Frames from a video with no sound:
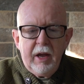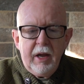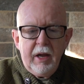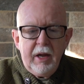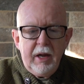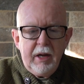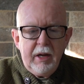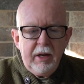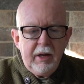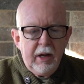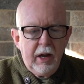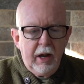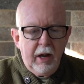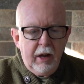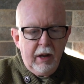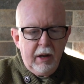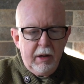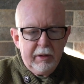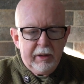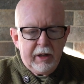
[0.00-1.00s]
a
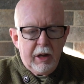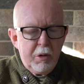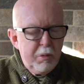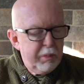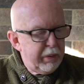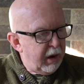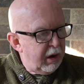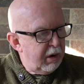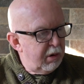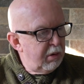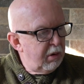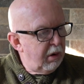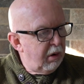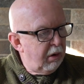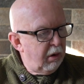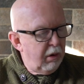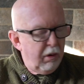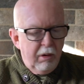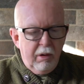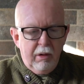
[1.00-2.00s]
GoPro
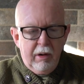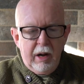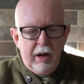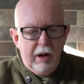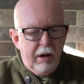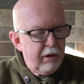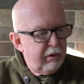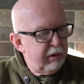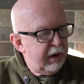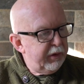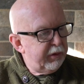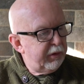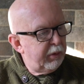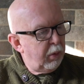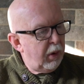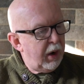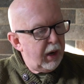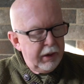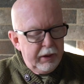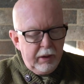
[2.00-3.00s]
or
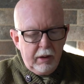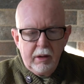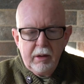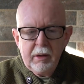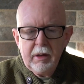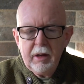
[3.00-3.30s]
RS1